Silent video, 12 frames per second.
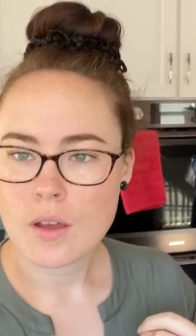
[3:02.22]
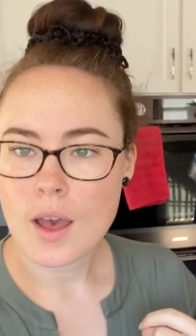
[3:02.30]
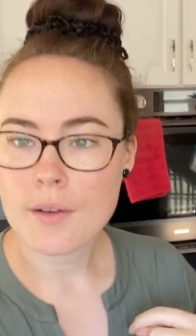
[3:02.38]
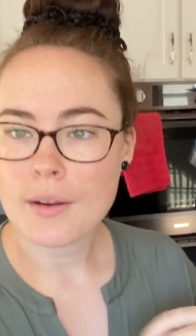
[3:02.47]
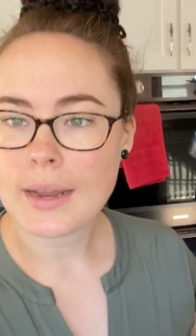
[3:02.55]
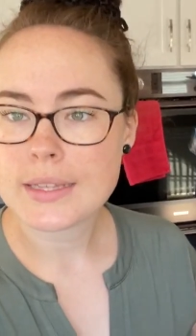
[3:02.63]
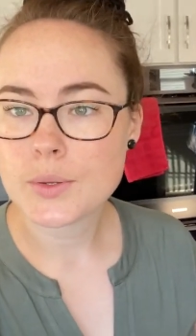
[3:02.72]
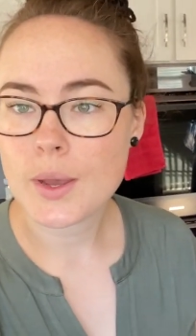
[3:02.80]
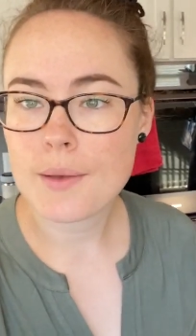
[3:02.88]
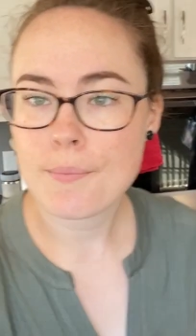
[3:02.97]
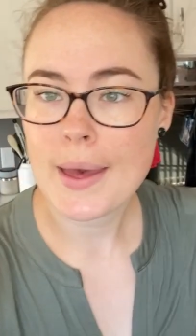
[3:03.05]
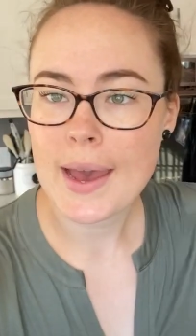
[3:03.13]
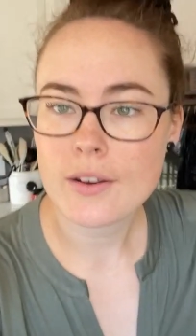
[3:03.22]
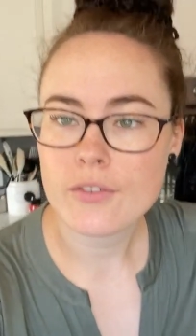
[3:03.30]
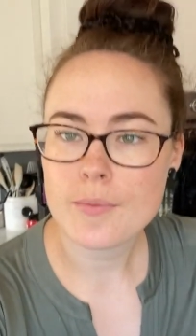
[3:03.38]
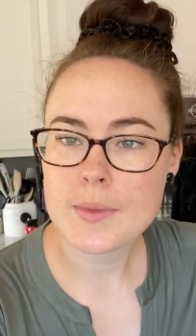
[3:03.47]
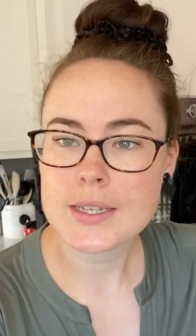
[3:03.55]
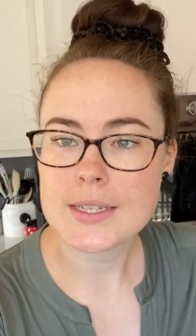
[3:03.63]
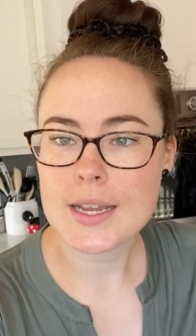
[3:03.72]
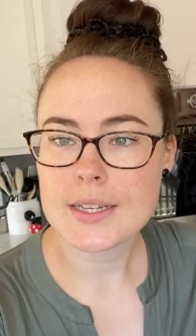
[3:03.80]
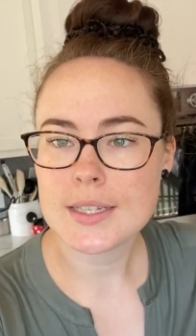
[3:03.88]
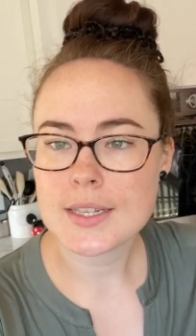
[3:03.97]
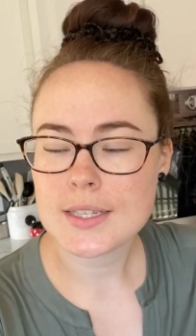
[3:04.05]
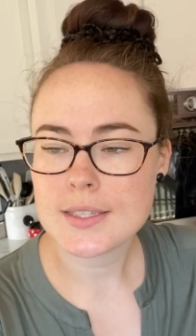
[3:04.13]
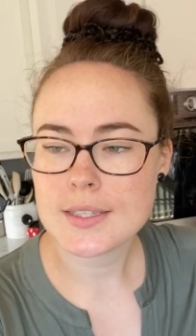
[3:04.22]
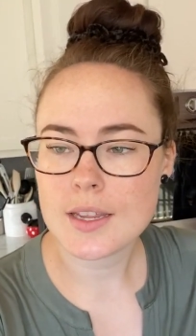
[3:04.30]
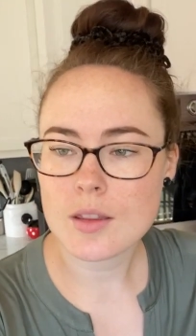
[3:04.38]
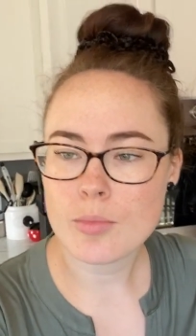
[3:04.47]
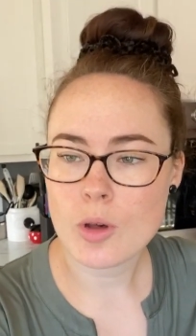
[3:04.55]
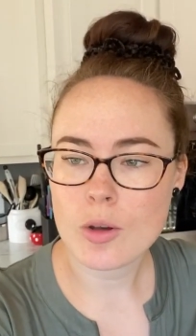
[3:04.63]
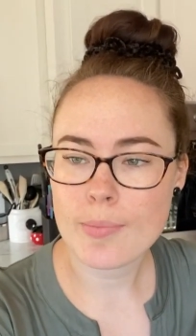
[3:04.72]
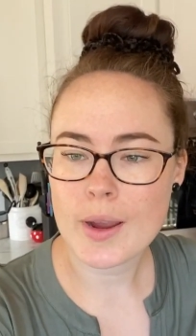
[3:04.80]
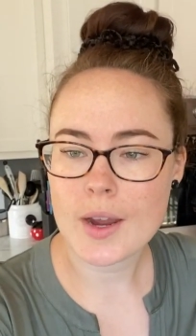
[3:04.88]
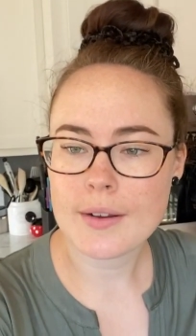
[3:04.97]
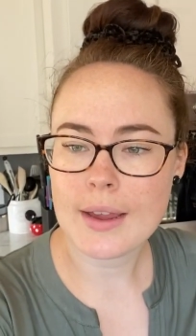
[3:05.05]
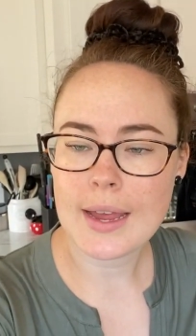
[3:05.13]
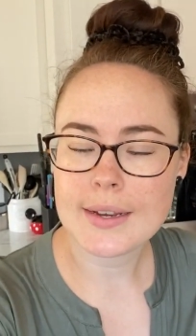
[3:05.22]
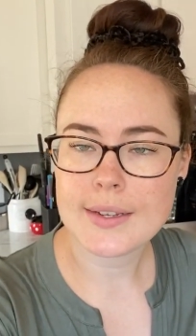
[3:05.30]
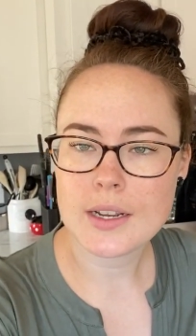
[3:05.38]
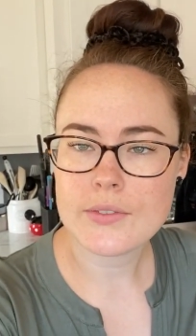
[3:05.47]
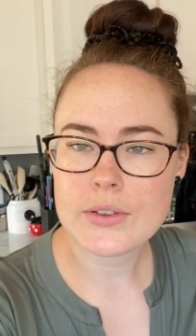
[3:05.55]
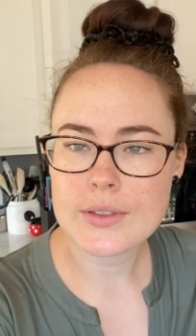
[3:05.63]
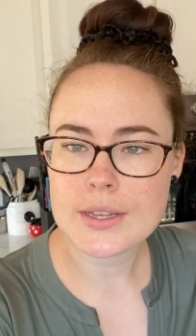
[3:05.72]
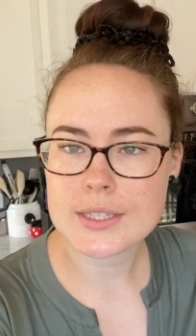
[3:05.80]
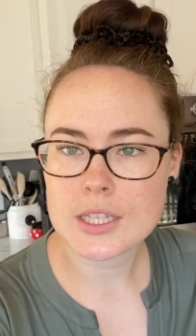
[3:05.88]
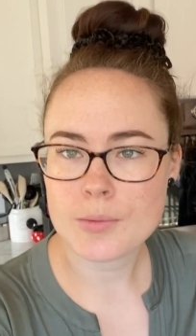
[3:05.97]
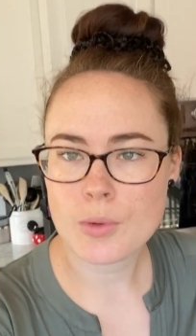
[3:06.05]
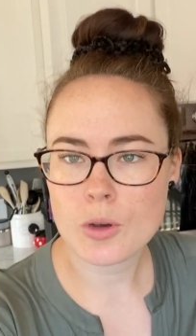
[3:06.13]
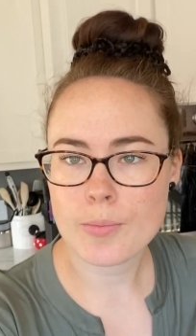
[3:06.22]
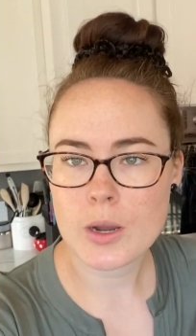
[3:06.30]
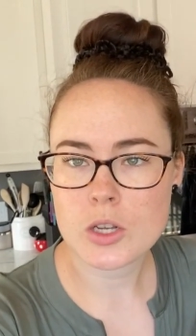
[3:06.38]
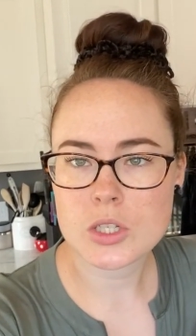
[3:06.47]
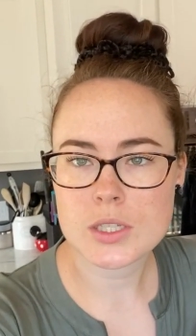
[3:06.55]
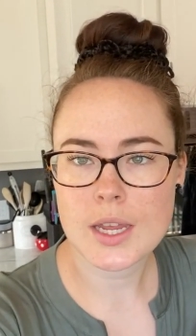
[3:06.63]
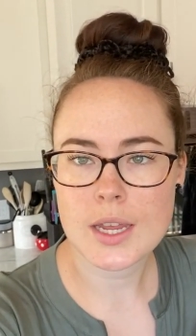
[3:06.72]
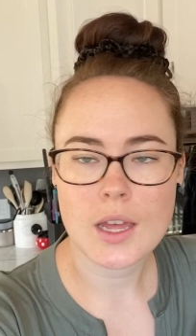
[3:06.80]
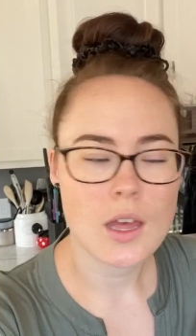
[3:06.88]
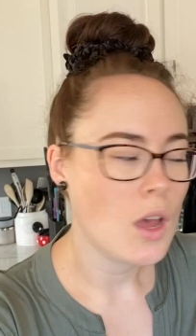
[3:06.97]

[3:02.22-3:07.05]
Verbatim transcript: Alright, so I am back from the dentist and the bulk barn. I had to get a few things at the bulk barn, just like